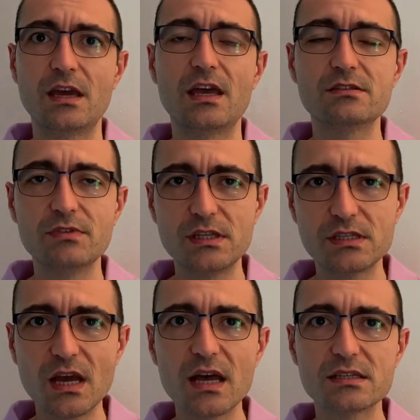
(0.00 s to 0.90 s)
As we
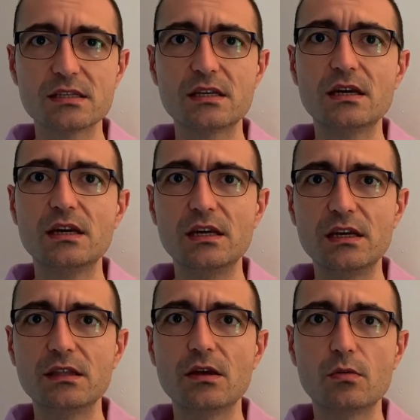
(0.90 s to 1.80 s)
discussed
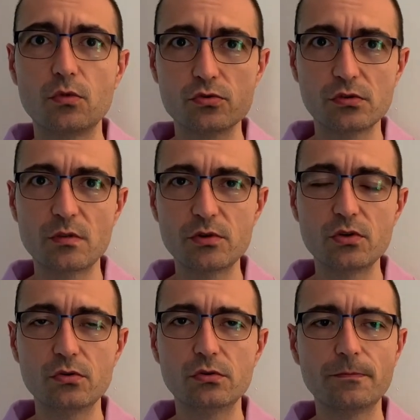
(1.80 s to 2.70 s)
in module number
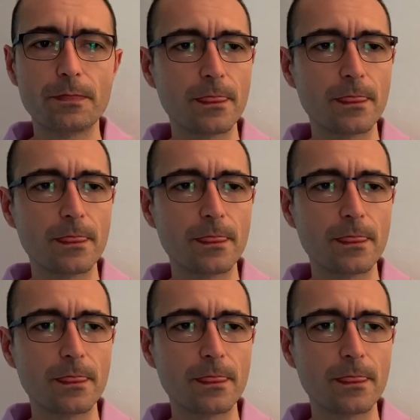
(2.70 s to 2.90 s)
two,